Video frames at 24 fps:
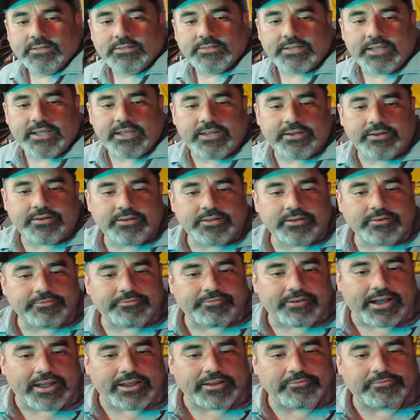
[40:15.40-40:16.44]

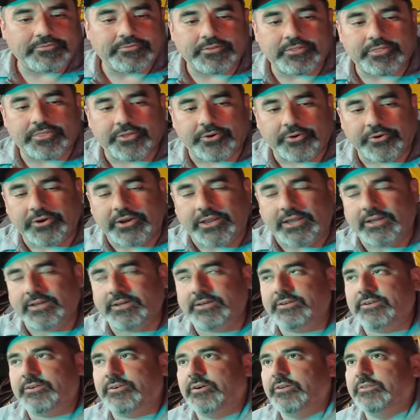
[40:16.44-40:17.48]
10,530
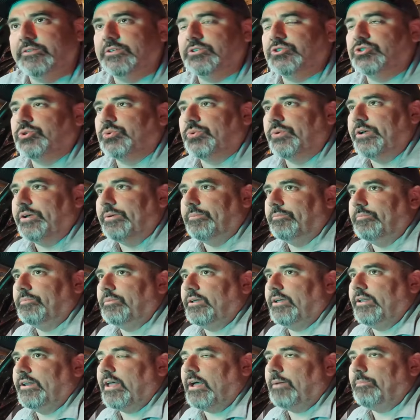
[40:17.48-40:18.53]
on the trim,
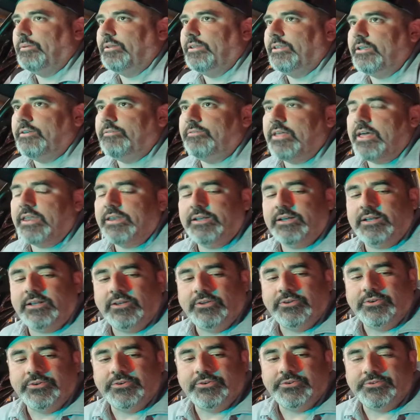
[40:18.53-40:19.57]
and I believe that
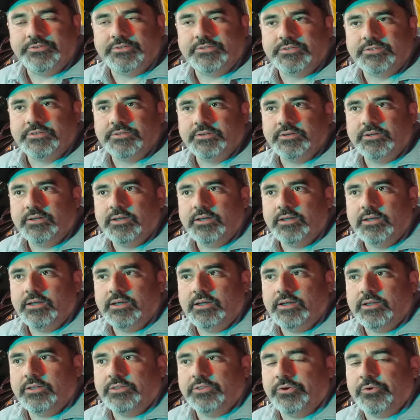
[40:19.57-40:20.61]
includes
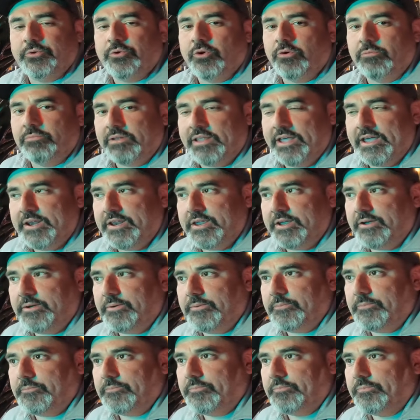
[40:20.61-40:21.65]
the chrome
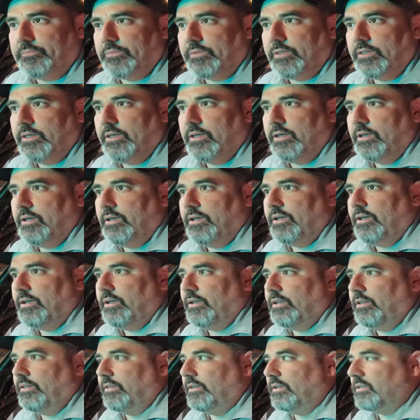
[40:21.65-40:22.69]
plating,
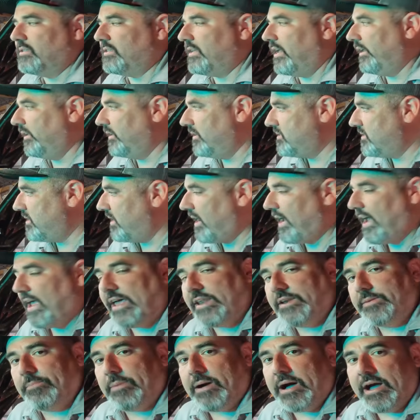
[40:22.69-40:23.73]
the stainless that I
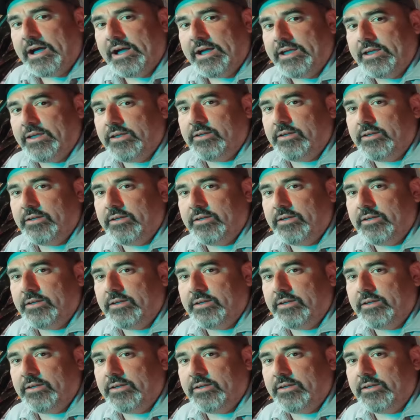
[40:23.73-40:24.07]
had to buy.